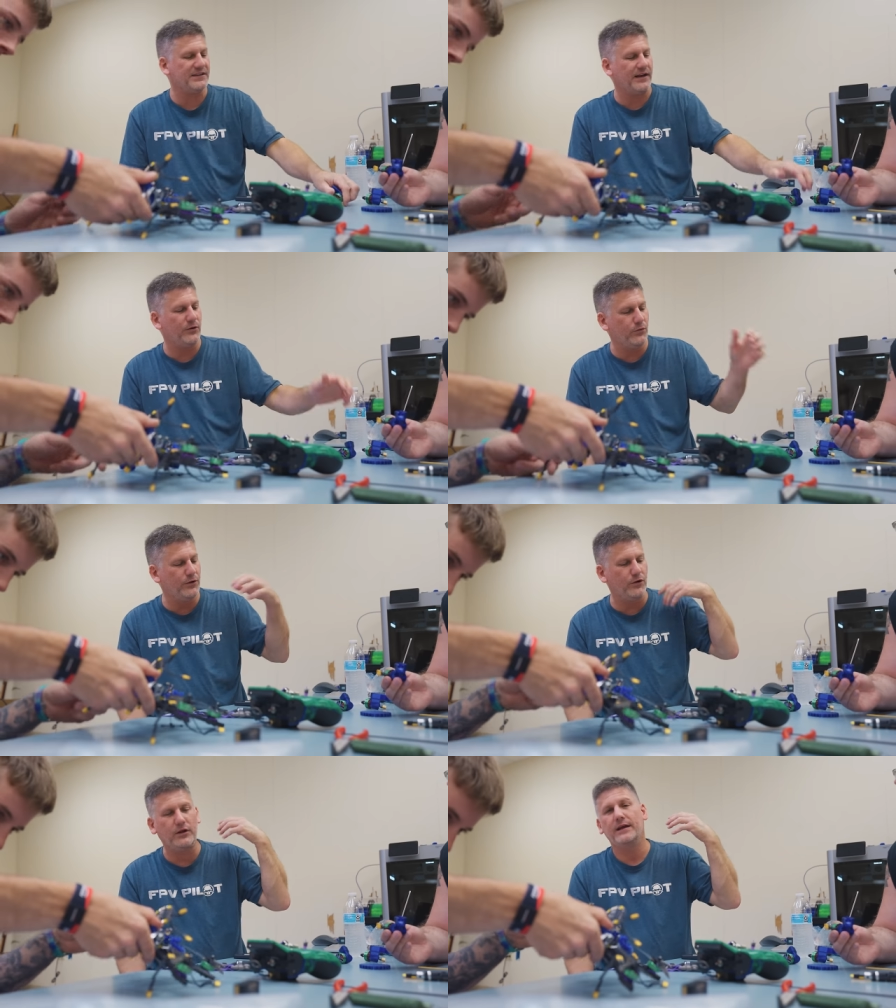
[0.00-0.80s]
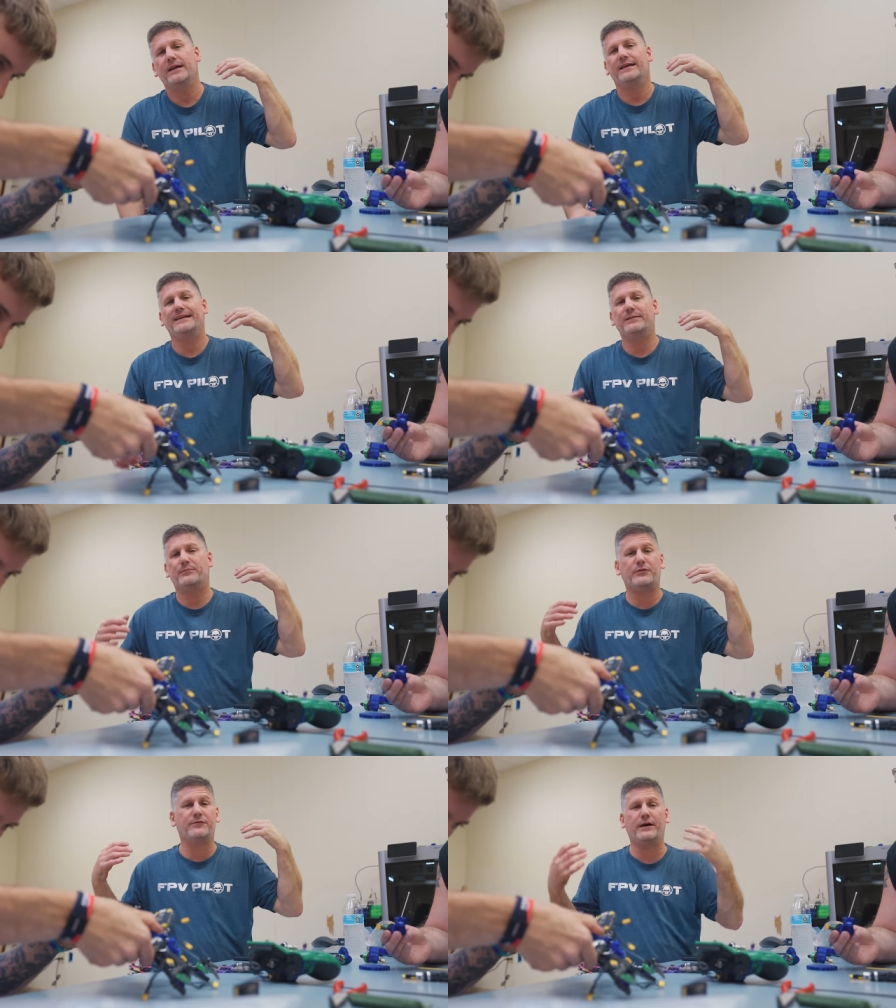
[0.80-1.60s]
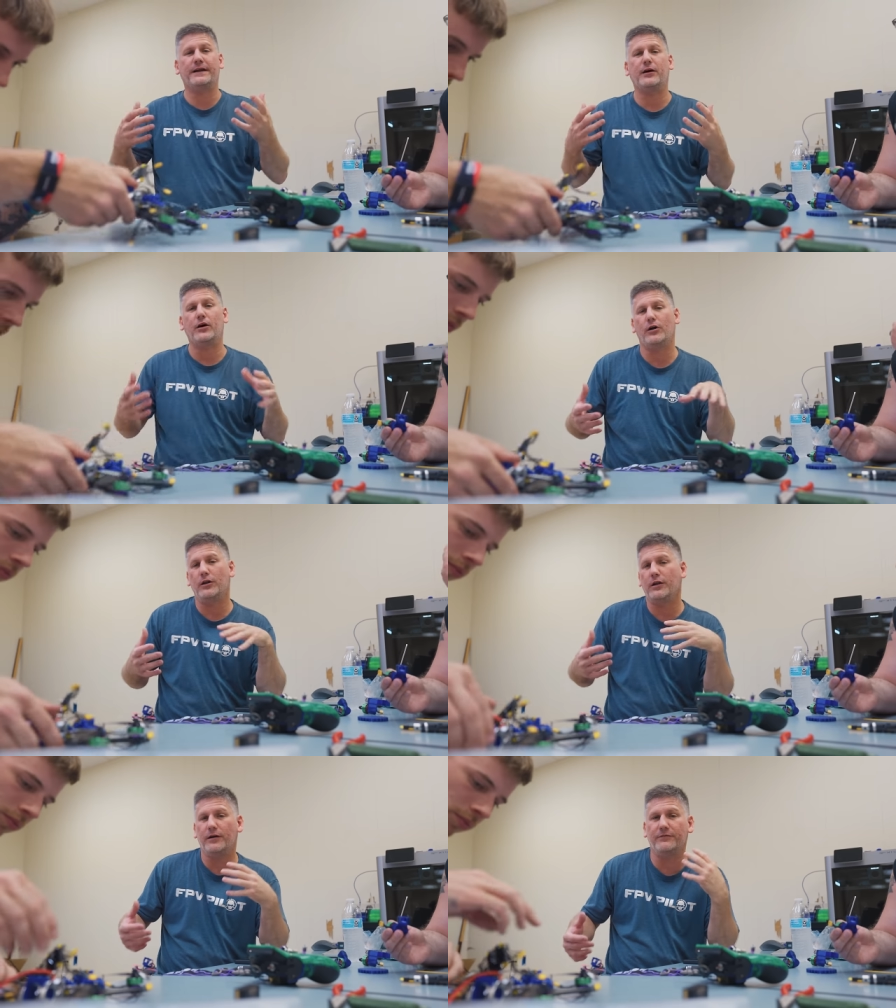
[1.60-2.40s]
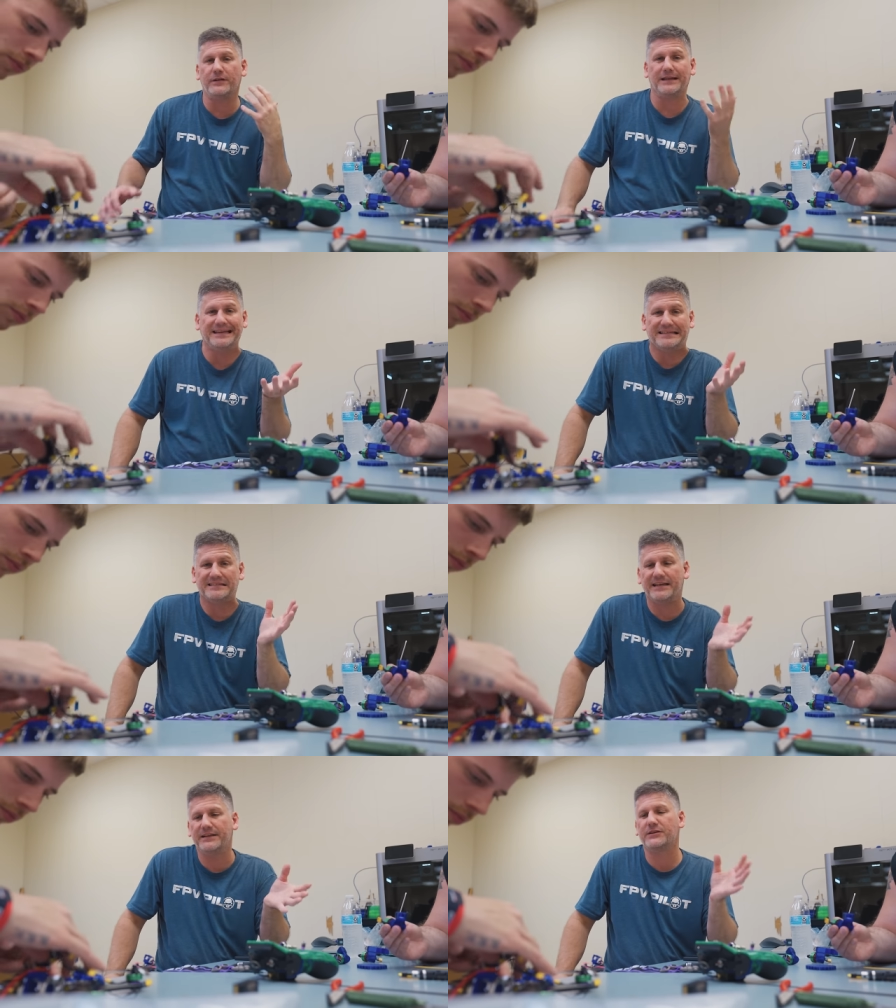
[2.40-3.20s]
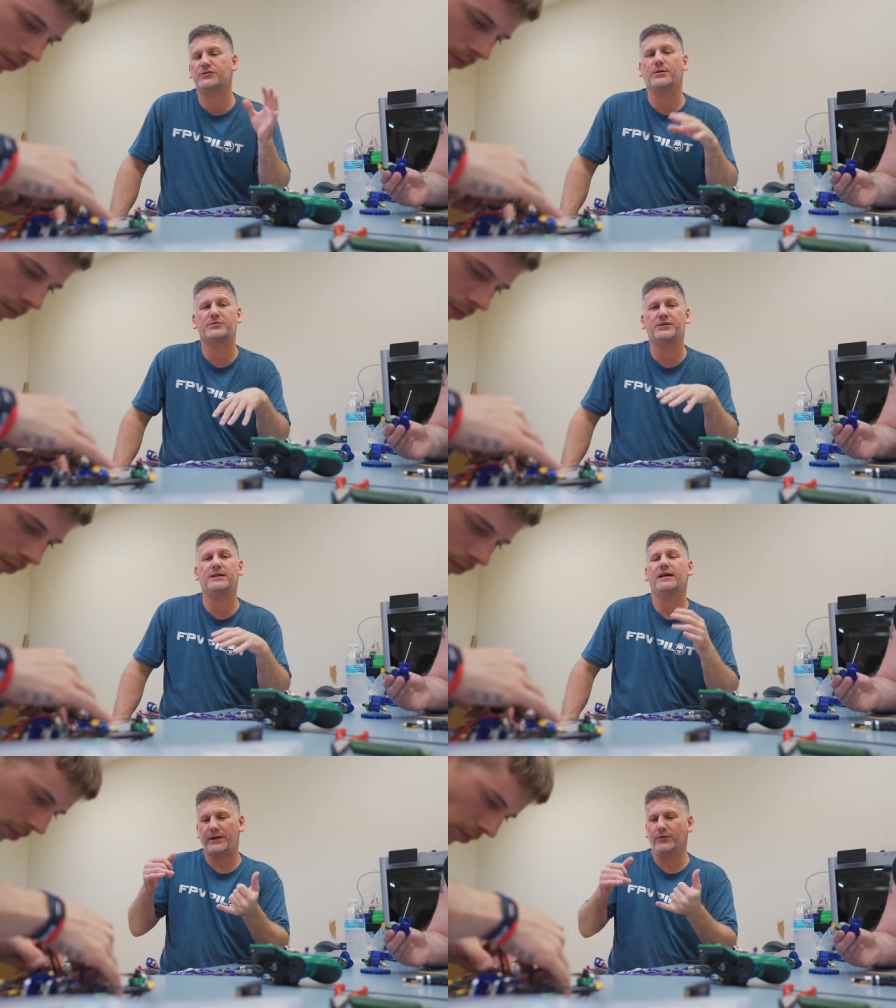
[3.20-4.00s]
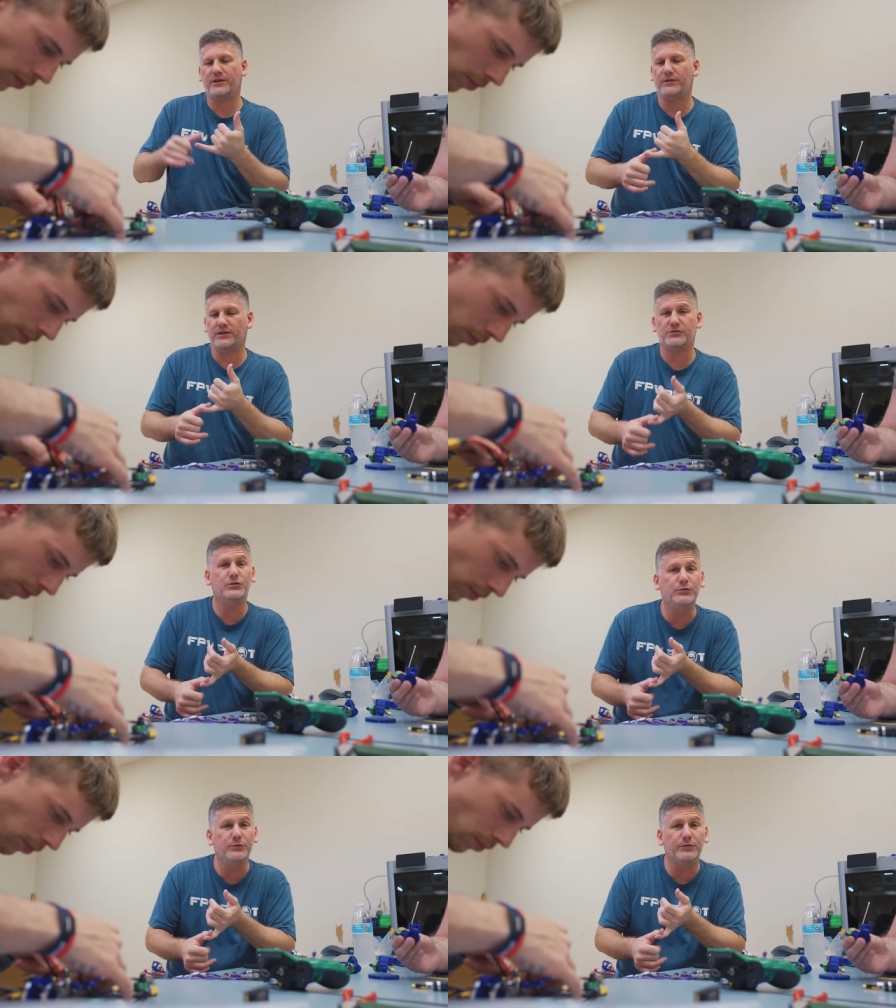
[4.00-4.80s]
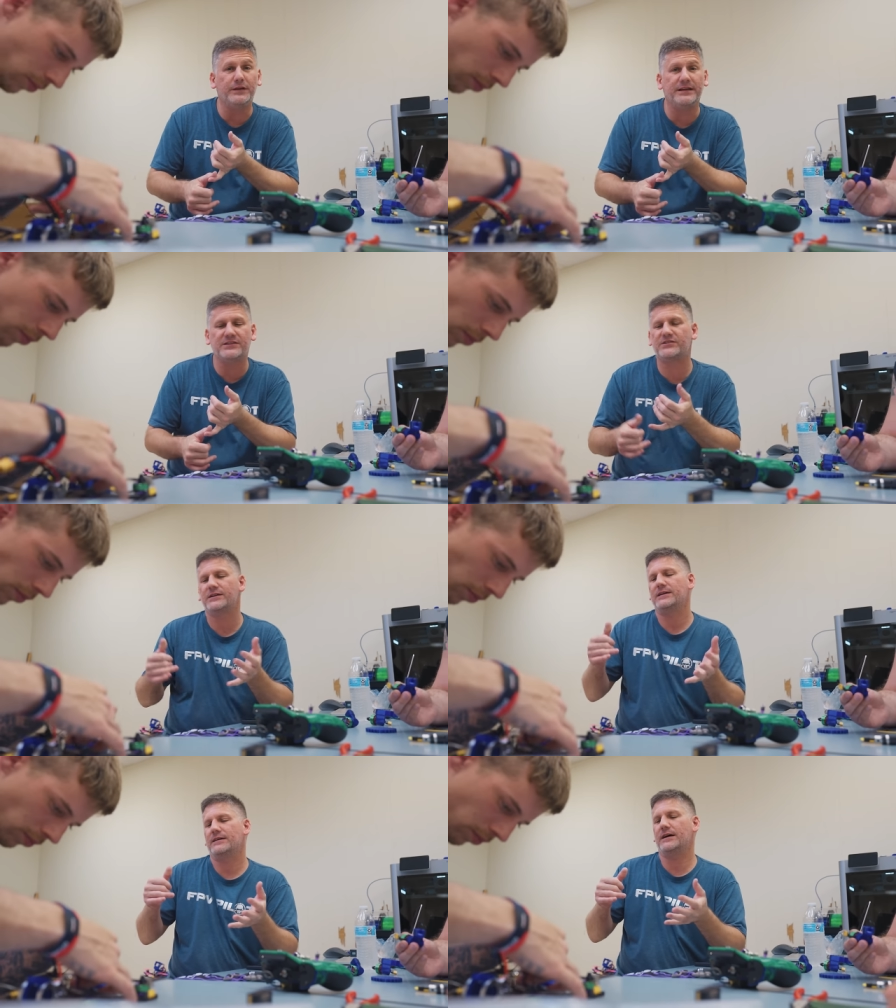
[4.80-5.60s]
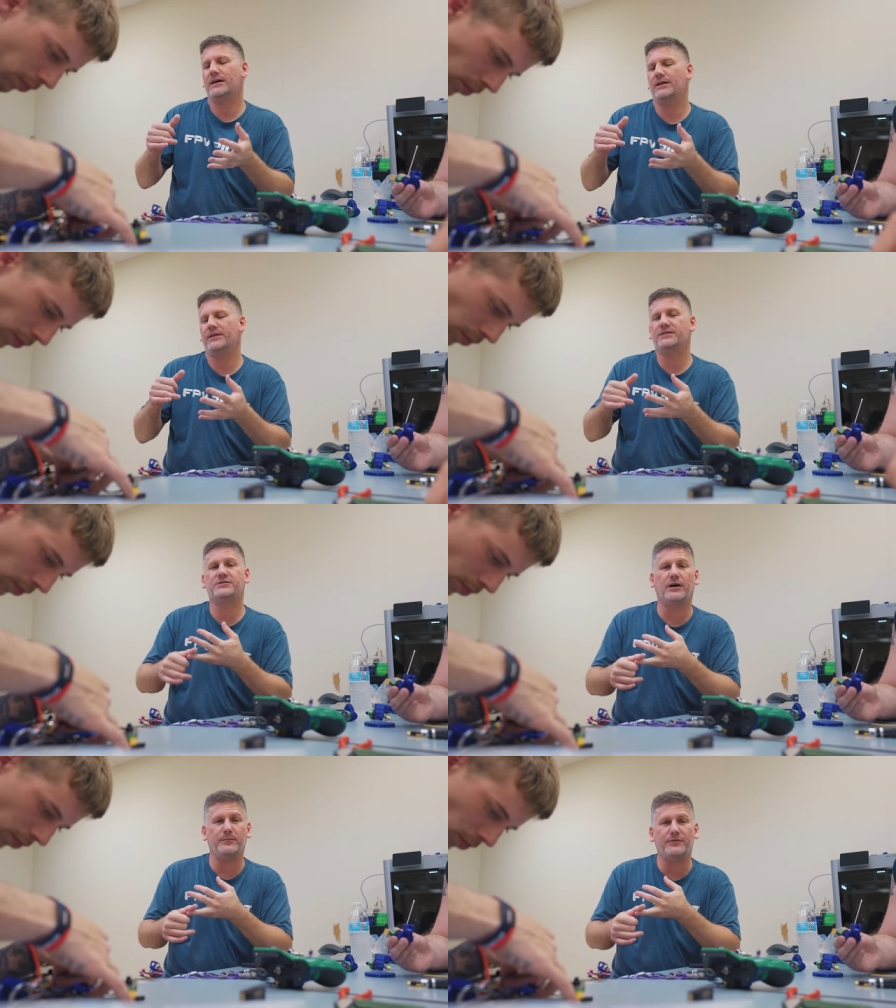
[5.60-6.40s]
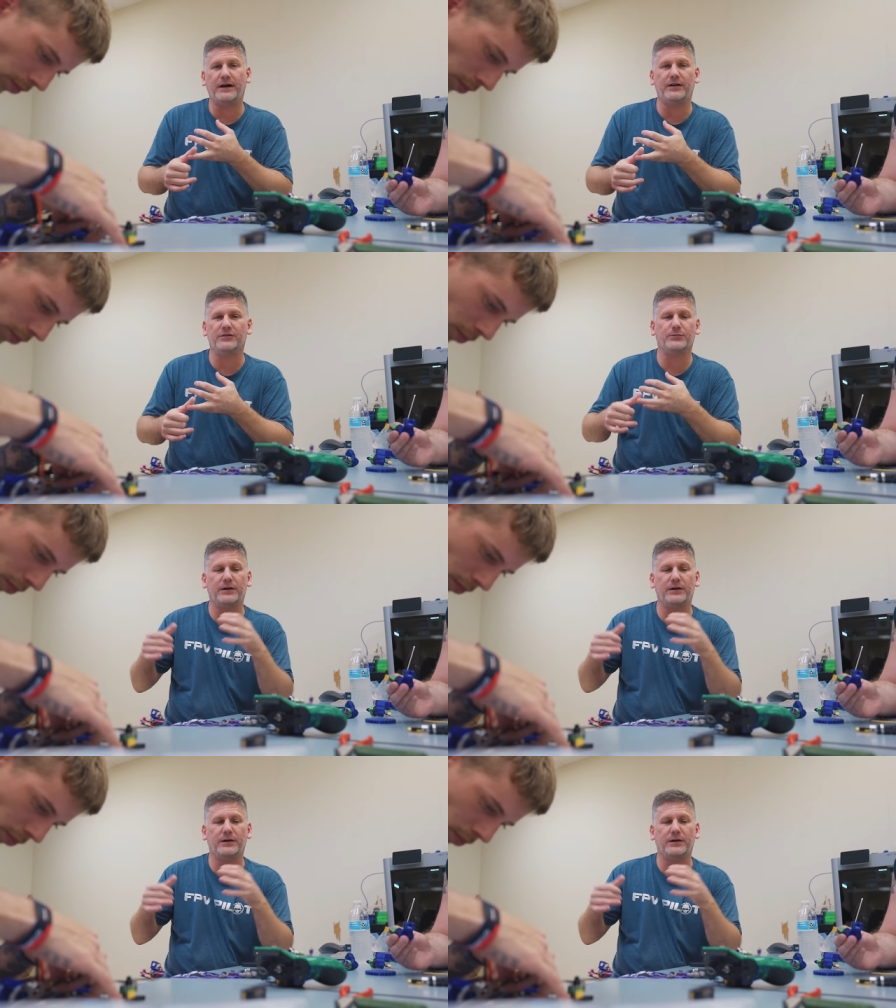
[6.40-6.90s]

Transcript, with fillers: I will provide all of the links in the description. That'll give you the tune for this, uh, the dump files,